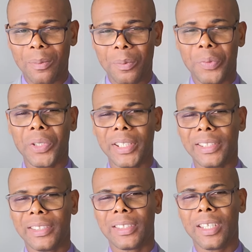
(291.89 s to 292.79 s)
and
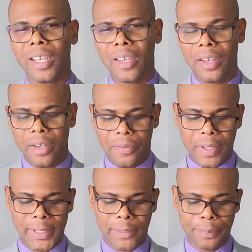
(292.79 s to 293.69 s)
priests
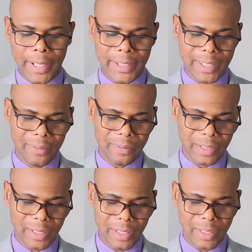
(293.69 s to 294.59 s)

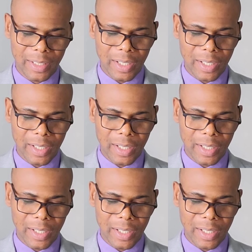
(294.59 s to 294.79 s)
respectively.